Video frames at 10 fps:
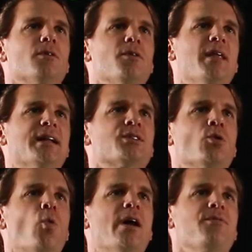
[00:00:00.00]
that's the
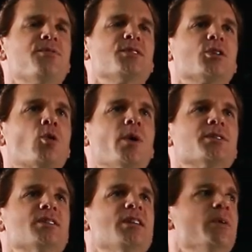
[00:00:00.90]
one physical
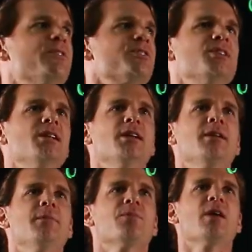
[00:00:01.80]
quantity we're interested
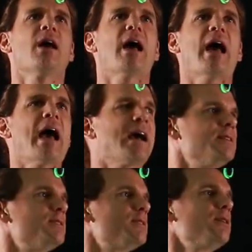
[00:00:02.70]
in,
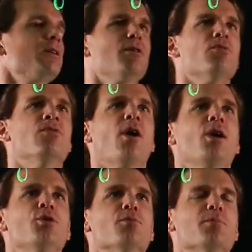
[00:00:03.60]
and
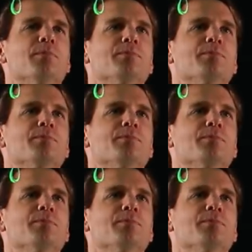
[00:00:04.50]
volume.